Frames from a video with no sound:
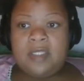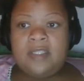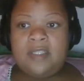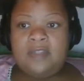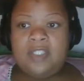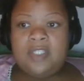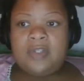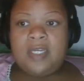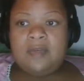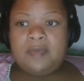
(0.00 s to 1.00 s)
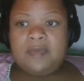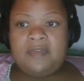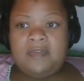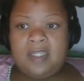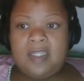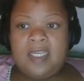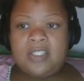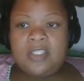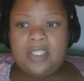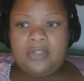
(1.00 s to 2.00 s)
This feature helps prevent the
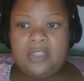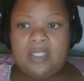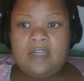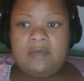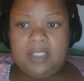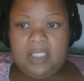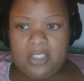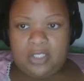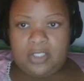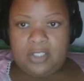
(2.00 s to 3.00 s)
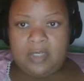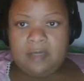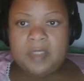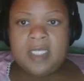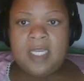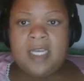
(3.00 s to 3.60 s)
execution of malicious scripts.